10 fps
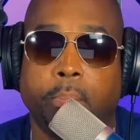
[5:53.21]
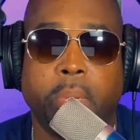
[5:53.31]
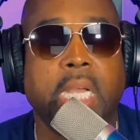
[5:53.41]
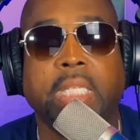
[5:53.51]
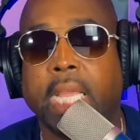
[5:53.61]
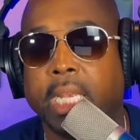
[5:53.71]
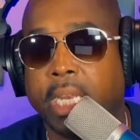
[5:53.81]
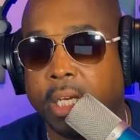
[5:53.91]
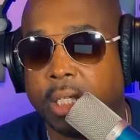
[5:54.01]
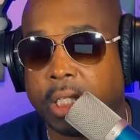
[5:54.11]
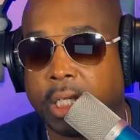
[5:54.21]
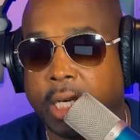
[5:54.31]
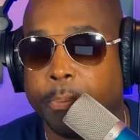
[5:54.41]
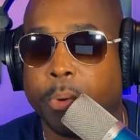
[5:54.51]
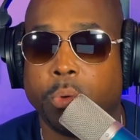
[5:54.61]
because they need to
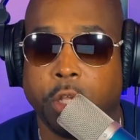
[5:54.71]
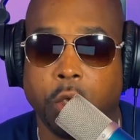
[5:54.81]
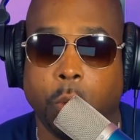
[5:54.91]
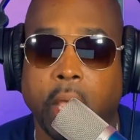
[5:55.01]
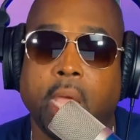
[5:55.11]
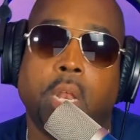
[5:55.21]
step on you